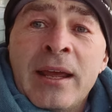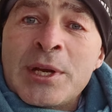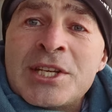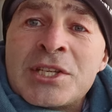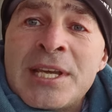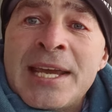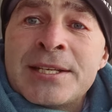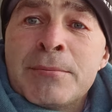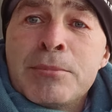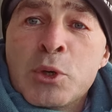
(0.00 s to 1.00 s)
We just
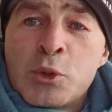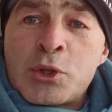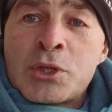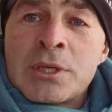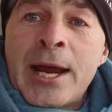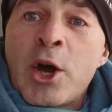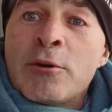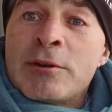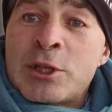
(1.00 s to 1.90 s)
hit a moose at over